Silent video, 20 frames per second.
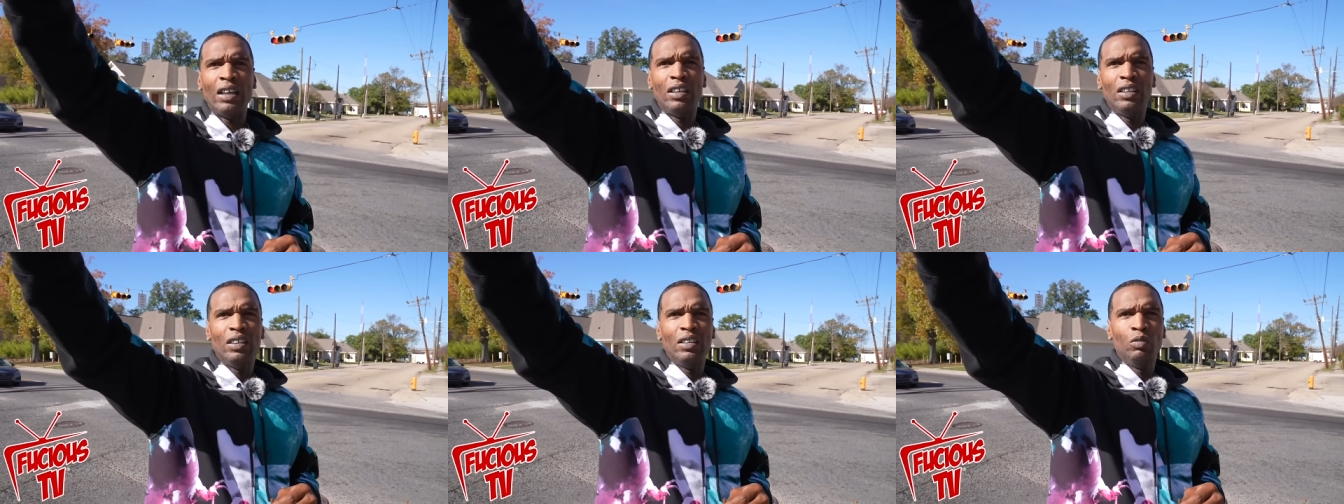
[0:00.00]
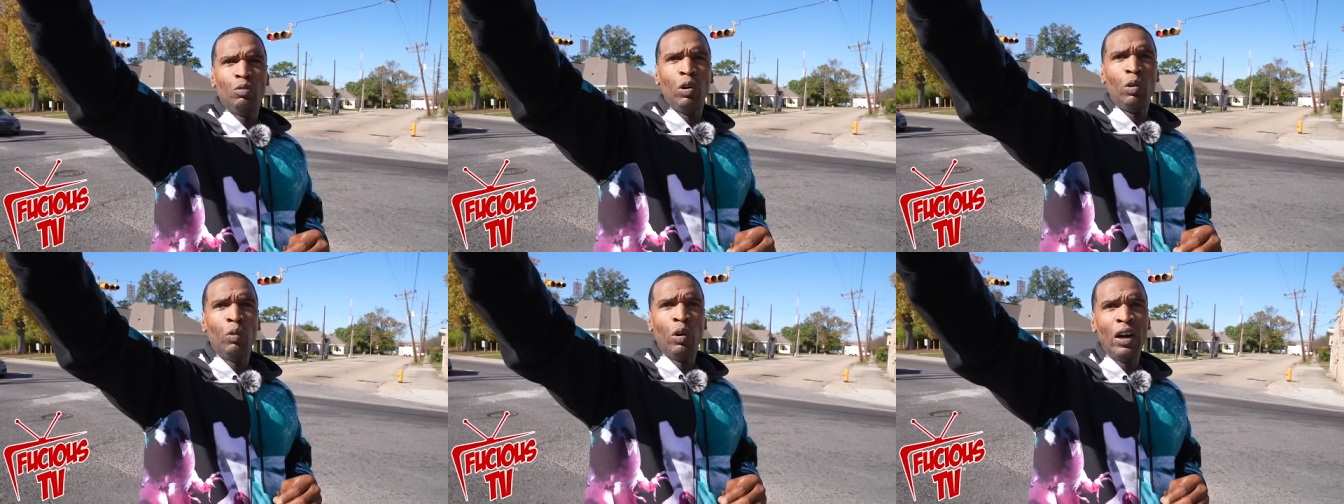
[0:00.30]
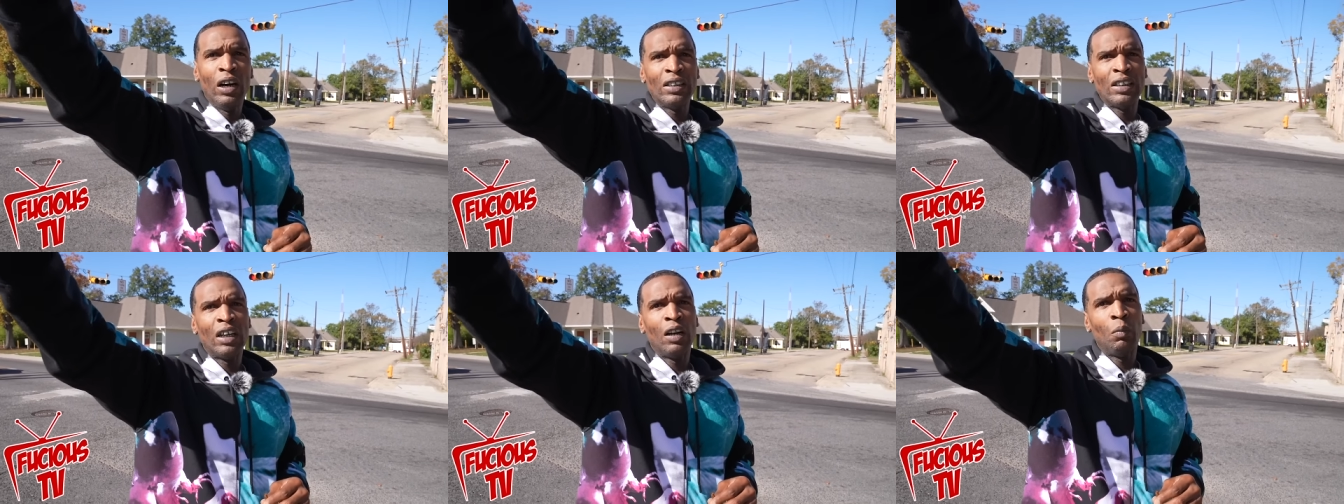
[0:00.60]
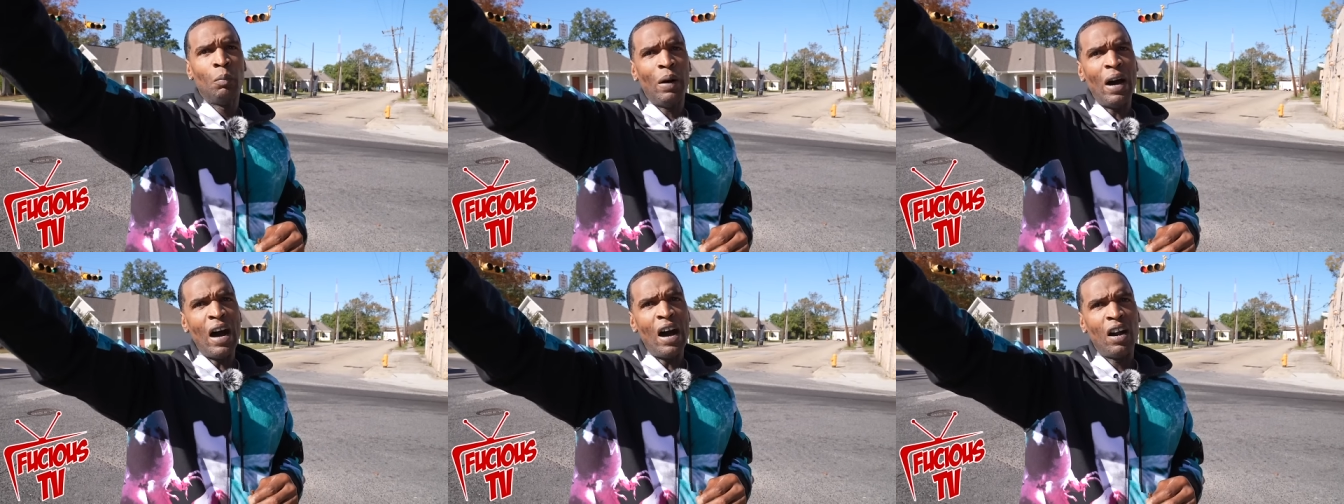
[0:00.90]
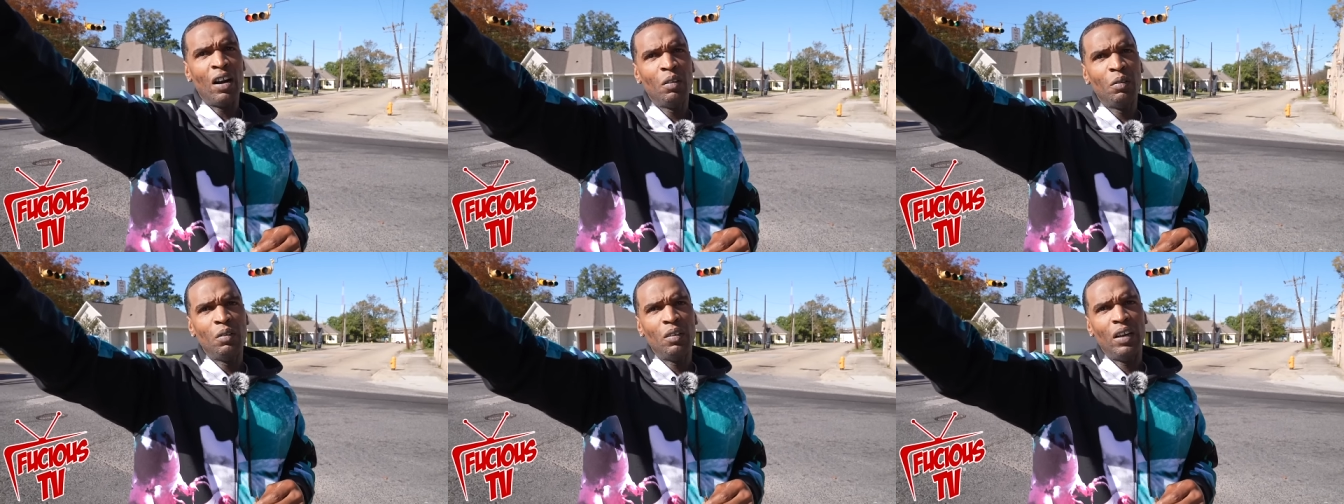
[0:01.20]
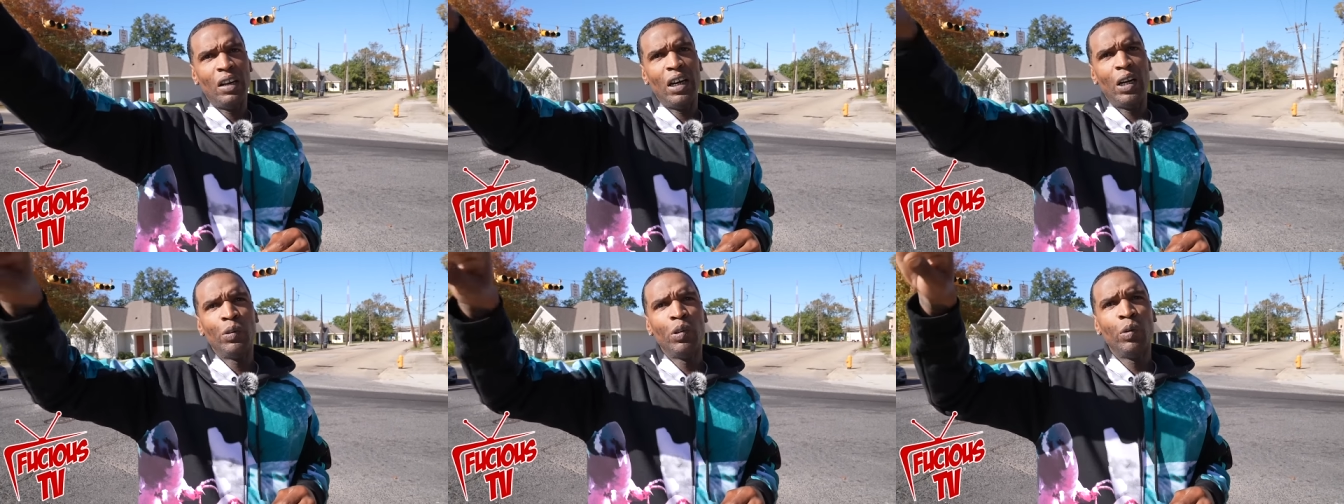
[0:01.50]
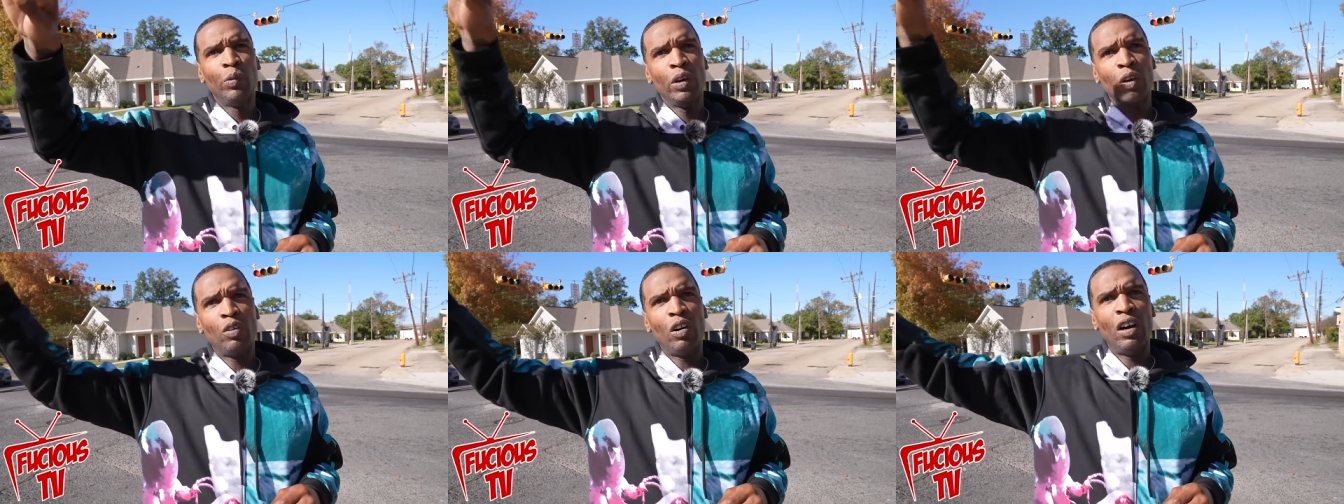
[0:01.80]
I we was on the bottom, and then we
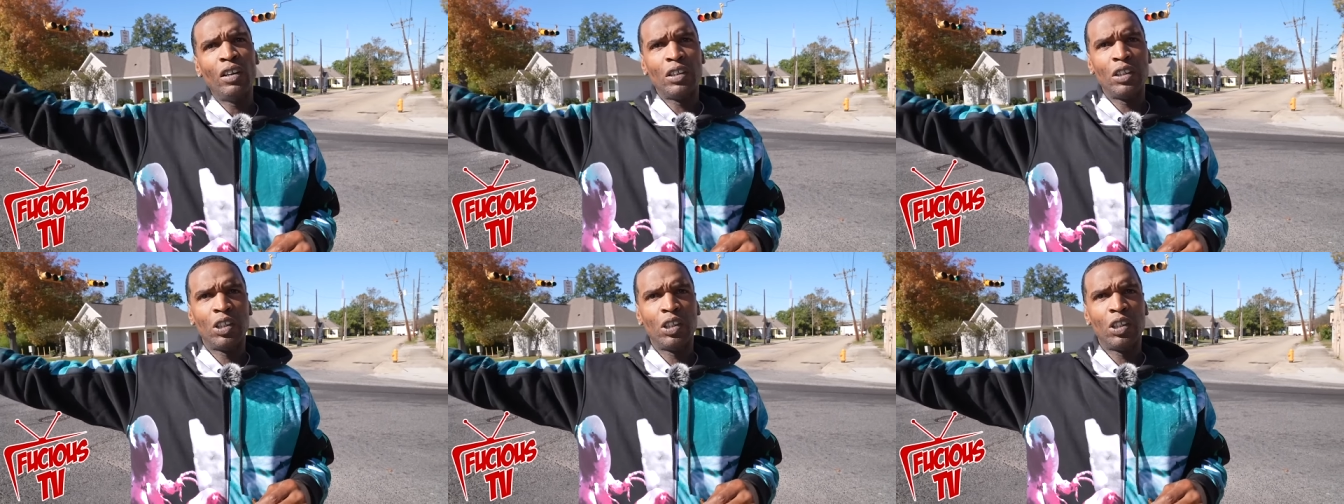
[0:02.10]
went across